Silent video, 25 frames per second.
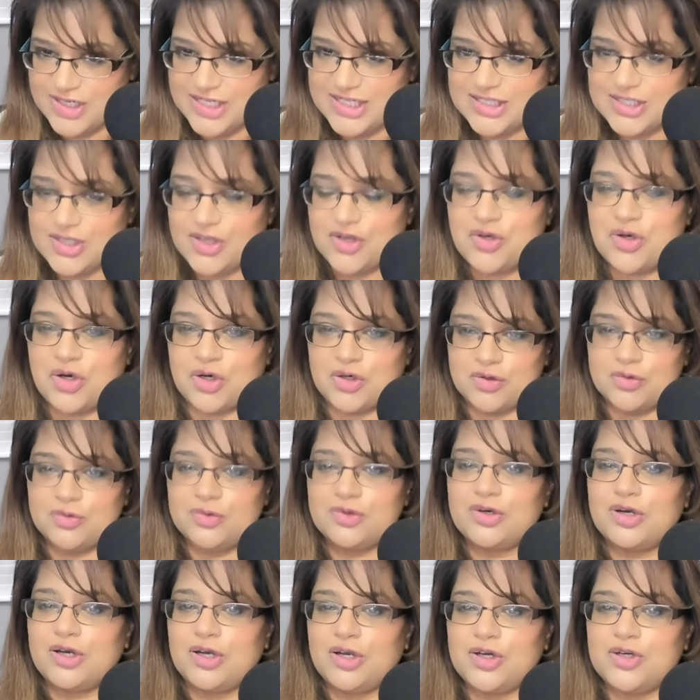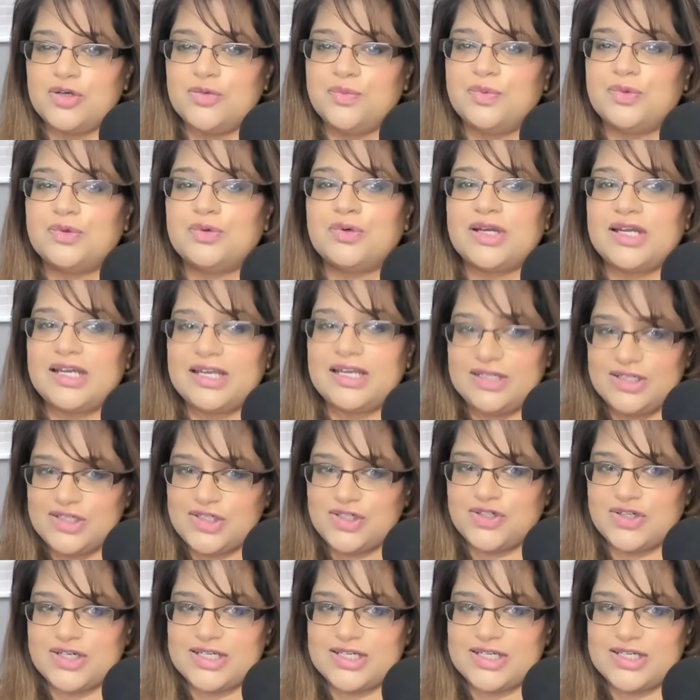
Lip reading: global interest